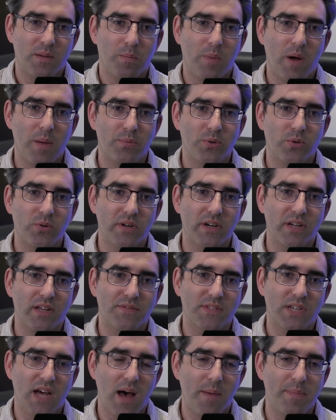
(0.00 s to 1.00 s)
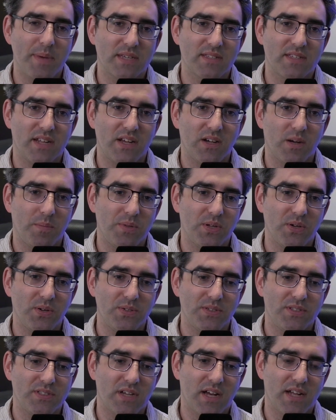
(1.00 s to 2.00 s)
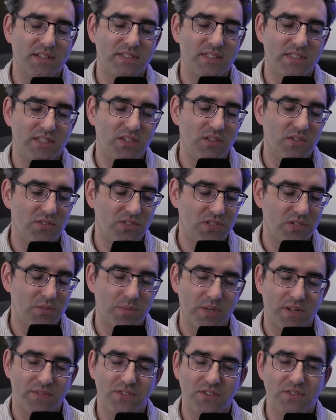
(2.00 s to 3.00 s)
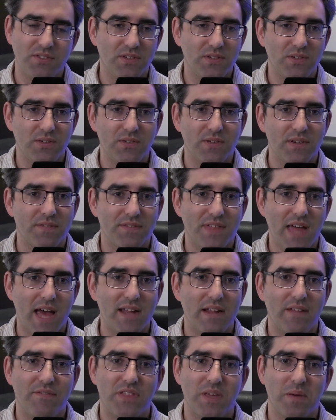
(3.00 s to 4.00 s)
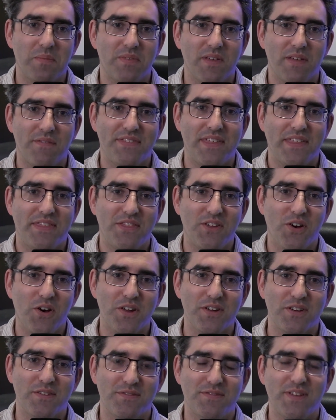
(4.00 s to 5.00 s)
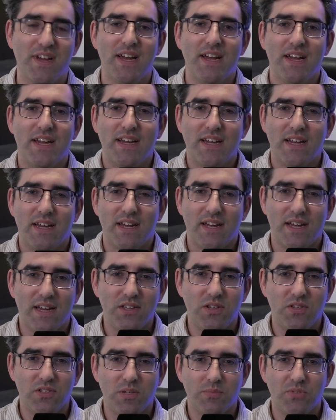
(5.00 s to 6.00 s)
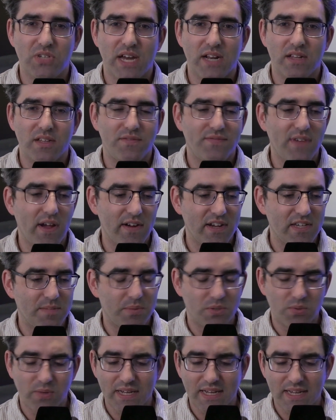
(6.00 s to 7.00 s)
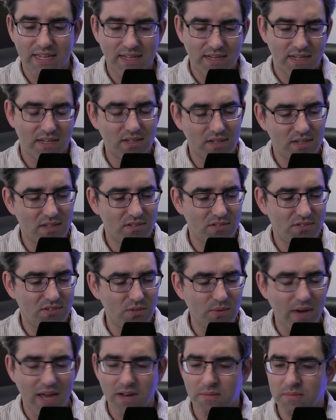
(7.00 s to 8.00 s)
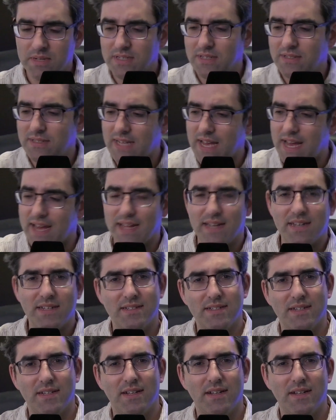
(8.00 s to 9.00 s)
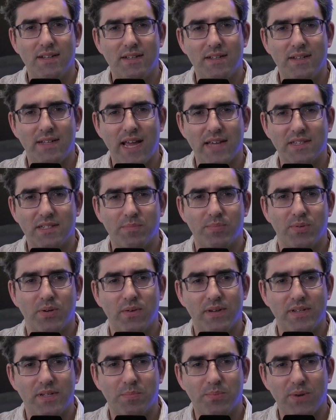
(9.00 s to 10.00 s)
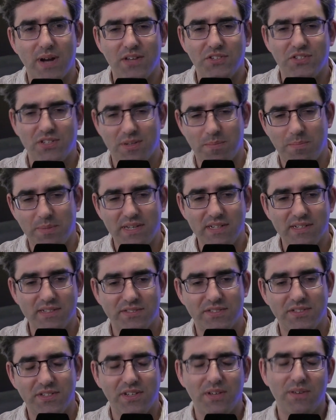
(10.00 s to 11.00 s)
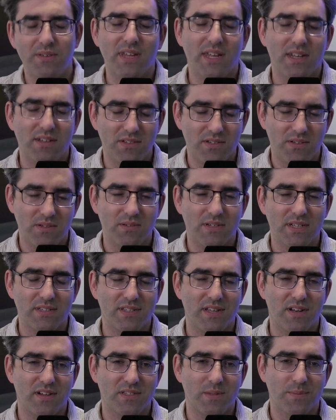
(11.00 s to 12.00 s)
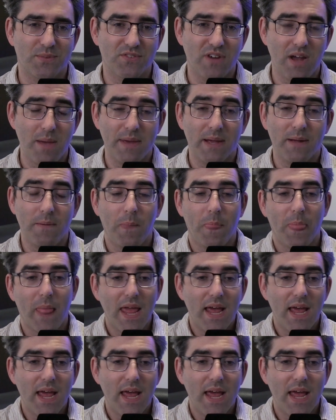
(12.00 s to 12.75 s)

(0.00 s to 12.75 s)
potpourri of topics that I upload onto YouTube. But if the thought of a YouTube channel that varies between zoo animals and Lexapro and depression appeals to you, then do consider subscribing.